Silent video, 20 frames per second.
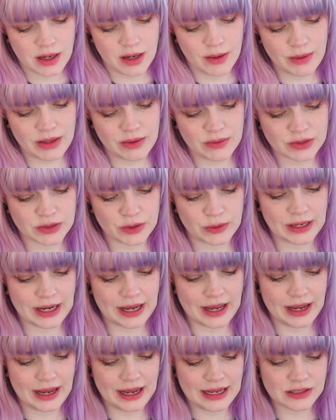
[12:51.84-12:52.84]
I mean, it was
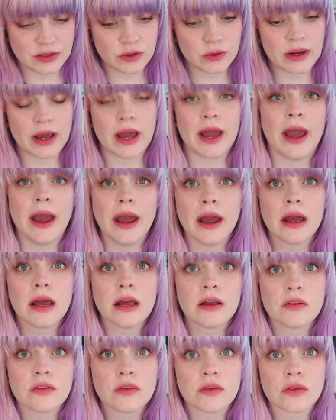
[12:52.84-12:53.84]
okay. It's okay.
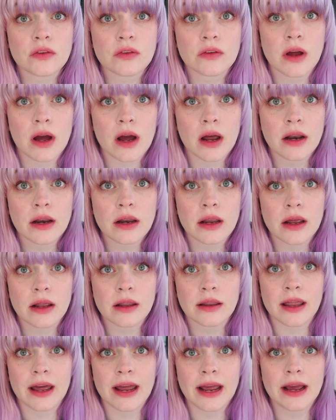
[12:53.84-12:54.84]
It's just not
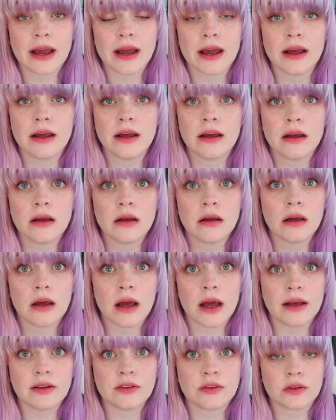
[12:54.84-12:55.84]
like
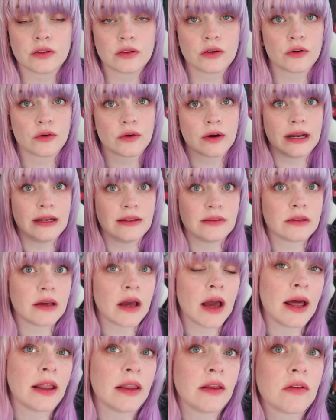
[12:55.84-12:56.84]
as
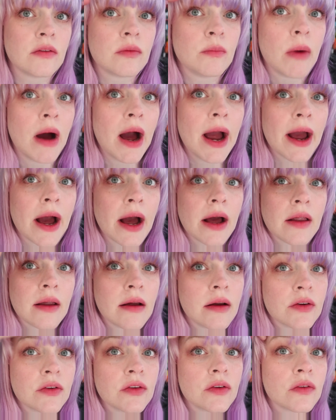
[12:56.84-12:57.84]
crazy. At least my
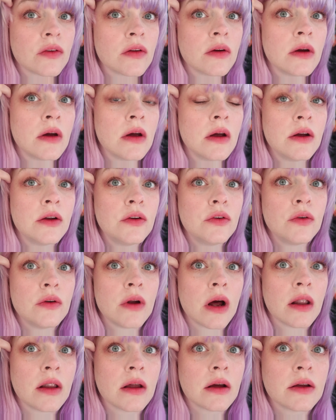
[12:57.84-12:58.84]
eyelashes do
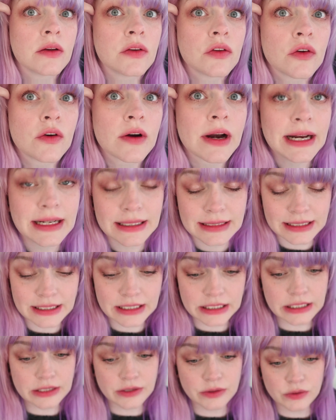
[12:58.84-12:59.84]
not look as crazy
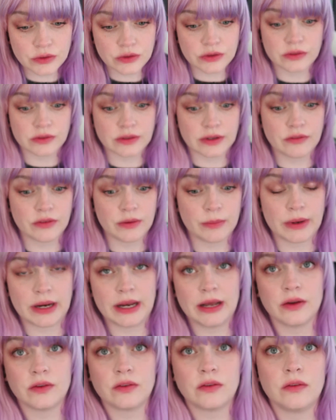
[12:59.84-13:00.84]
huge as
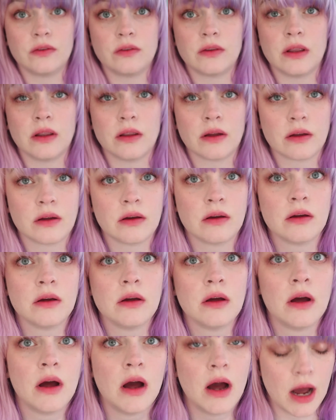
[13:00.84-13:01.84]
everybody else's. They look
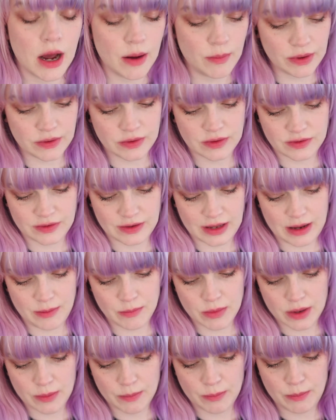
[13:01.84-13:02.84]
about the
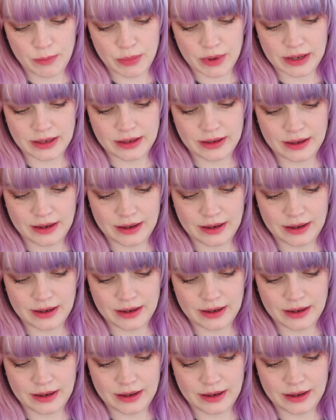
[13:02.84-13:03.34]
same, but